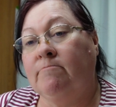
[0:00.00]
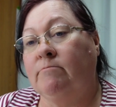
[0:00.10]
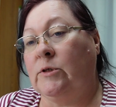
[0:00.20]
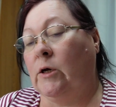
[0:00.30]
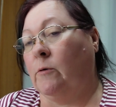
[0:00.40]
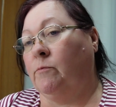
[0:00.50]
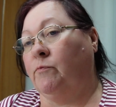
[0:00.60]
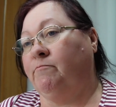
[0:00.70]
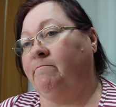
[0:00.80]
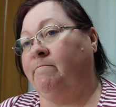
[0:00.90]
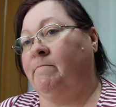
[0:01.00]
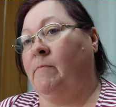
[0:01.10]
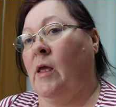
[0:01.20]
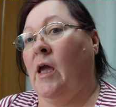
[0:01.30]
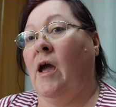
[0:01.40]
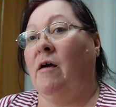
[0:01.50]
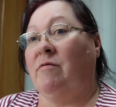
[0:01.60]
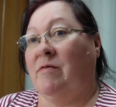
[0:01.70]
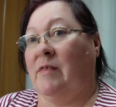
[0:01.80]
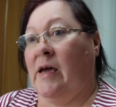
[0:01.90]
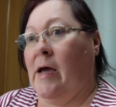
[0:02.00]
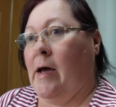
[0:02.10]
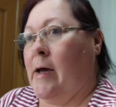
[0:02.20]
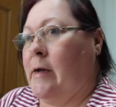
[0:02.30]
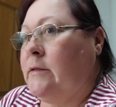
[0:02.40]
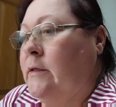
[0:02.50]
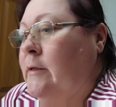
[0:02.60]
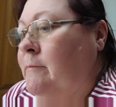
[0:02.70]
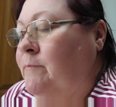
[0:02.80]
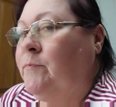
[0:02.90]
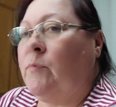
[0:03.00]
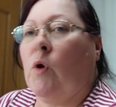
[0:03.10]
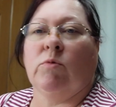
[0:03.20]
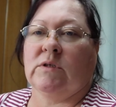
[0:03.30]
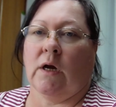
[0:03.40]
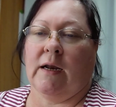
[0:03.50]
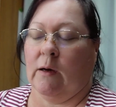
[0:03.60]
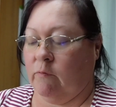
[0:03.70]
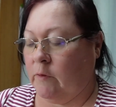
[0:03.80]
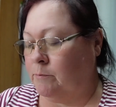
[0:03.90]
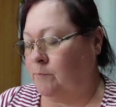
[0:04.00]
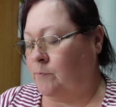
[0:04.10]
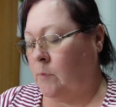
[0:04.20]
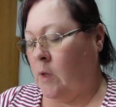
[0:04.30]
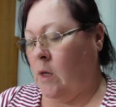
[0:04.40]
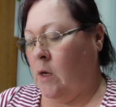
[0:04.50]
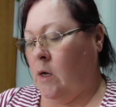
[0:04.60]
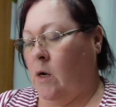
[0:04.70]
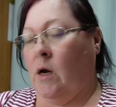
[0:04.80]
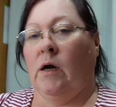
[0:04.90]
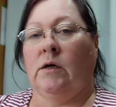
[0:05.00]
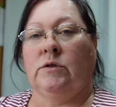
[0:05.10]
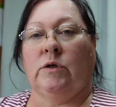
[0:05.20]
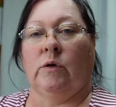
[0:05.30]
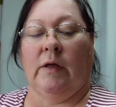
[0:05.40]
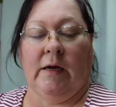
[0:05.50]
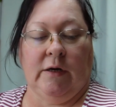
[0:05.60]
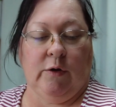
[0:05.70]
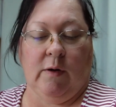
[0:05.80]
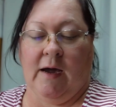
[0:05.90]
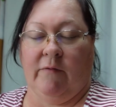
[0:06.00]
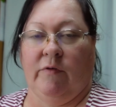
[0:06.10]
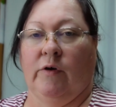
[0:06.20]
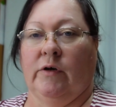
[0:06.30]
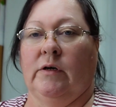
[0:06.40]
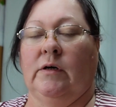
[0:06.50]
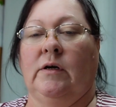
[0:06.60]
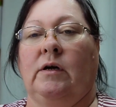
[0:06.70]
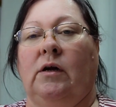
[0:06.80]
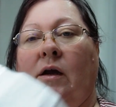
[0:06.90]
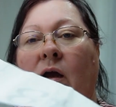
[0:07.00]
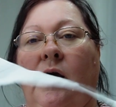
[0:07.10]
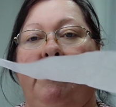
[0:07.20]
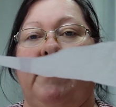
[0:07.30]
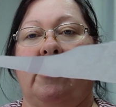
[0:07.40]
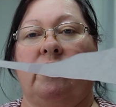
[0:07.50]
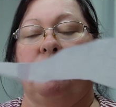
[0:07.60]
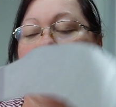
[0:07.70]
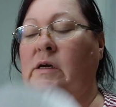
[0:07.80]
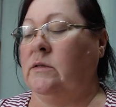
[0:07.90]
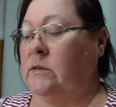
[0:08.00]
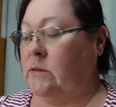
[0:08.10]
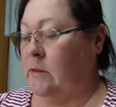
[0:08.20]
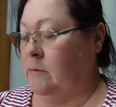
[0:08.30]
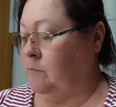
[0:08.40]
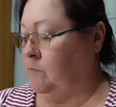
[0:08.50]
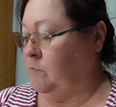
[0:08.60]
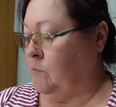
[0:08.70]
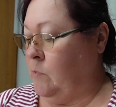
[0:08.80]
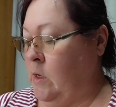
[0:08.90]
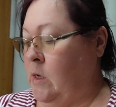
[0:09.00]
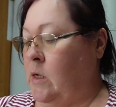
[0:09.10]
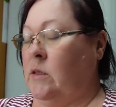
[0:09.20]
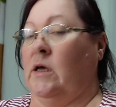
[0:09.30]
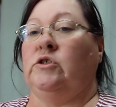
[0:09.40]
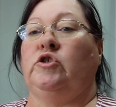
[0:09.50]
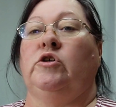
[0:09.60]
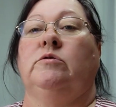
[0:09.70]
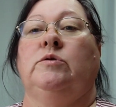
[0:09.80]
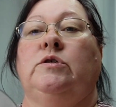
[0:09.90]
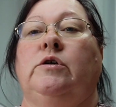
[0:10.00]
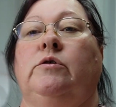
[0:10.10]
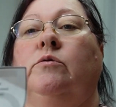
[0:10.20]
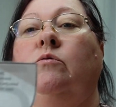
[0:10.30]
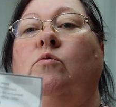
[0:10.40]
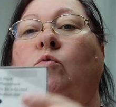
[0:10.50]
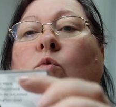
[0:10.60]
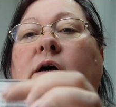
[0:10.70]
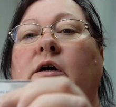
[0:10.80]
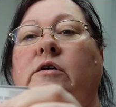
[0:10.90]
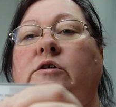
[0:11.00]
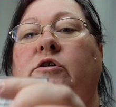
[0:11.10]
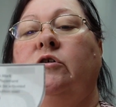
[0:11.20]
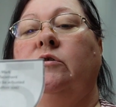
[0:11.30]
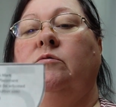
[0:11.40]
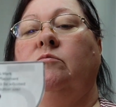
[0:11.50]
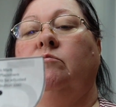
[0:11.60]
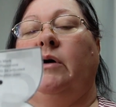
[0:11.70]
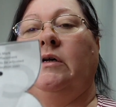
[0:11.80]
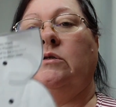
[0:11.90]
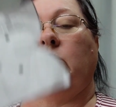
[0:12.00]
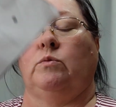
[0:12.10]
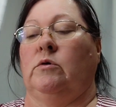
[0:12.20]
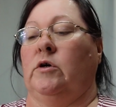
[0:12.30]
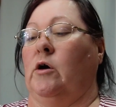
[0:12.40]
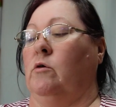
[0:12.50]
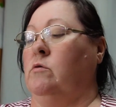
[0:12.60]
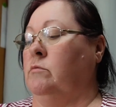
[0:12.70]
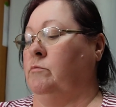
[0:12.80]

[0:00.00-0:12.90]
So, that was not helpful. So then you have your pattern piece that shows you where your buttons will go.